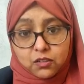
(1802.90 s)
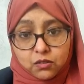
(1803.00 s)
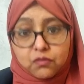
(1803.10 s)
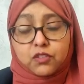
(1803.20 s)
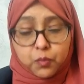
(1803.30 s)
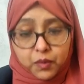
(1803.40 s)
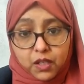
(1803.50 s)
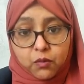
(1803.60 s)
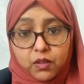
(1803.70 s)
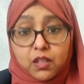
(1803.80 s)
you to
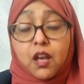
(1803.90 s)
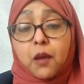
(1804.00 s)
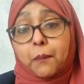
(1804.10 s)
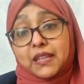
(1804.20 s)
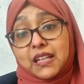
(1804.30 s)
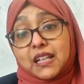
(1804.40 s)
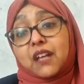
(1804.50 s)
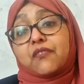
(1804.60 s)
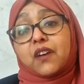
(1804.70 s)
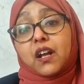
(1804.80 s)
begin with, but then they'll
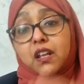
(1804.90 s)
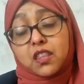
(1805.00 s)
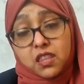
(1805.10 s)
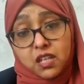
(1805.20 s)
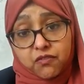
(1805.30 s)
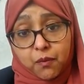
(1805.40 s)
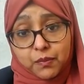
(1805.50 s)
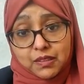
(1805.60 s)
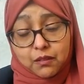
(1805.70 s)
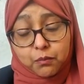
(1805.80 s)
give another
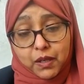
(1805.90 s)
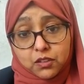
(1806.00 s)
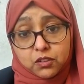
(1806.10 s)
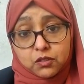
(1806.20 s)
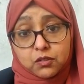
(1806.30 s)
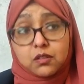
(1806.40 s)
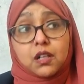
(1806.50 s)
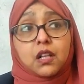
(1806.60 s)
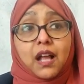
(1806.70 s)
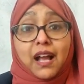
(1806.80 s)
35% back to you
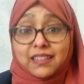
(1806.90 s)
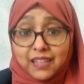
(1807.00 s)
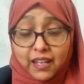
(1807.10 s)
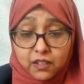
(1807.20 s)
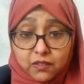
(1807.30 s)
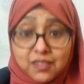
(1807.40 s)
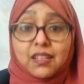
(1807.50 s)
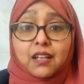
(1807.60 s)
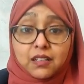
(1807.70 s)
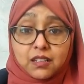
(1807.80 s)
at the end of the
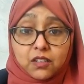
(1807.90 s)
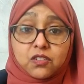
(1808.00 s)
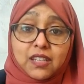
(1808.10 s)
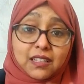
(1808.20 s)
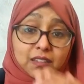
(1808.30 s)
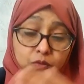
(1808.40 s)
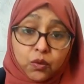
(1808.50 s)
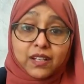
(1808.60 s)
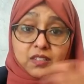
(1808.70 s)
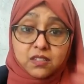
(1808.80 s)
second year. So that's
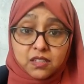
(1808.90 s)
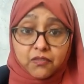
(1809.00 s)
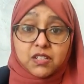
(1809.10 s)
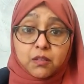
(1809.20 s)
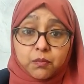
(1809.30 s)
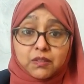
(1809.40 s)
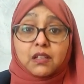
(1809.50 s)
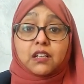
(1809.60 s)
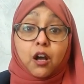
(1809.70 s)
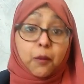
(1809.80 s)
why it's
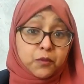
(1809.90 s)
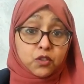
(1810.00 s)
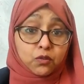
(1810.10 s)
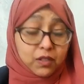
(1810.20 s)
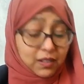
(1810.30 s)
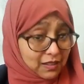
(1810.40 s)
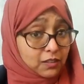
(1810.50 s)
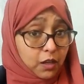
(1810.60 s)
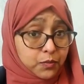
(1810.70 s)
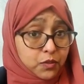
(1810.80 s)
70% up to. It
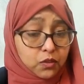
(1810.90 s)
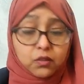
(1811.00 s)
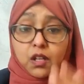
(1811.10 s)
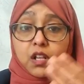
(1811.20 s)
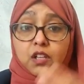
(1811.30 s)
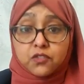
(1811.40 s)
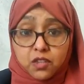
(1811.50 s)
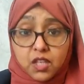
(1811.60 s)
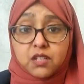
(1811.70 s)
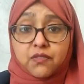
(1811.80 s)
says up to, so
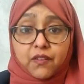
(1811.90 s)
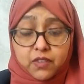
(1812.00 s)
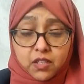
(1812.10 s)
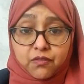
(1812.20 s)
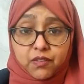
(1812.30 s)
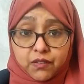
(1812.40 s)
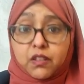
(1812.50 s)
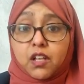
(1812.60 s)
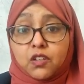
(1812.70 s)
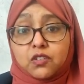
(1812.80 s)
35.
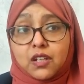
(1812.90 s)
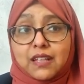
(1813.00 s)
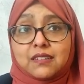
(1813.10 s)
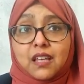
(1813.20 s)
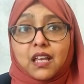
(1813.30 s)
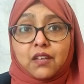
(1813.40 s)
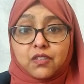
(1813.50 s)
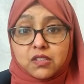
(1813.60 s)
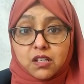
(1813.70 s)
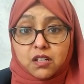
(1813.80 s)
So let's say if
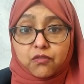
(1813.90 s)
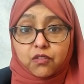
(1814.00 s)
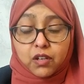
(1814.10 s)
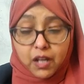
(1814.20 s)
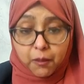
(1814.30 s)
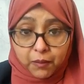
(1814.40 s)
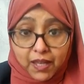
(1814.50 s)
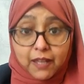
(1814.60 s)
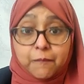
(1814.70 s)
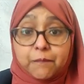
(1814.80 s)
you're studying for an
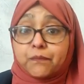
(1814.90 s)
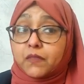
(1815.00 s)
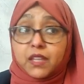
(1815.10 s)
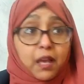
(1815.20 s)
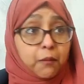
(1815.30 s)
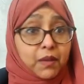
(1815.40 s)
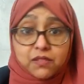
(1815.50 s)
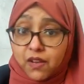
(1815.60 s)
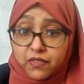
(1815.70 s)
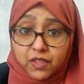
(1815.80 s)
MBA, the MBA
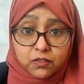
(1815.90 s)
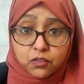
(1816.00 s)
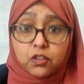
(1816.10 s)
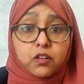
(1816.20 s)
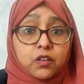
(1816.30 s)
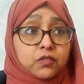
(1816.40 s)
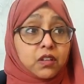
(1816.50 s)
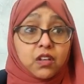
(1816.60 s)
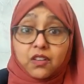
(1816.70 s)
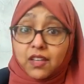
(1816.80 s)
is €5,000,
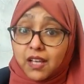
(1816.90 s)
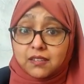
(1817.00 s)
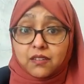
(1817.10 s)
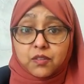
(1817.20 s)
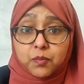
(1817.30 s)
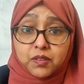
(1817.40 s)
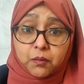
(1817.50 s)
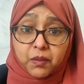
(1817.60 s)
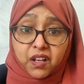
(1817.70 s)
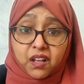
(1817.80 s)
you get
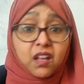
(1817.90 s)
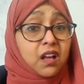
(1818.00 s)
70% back.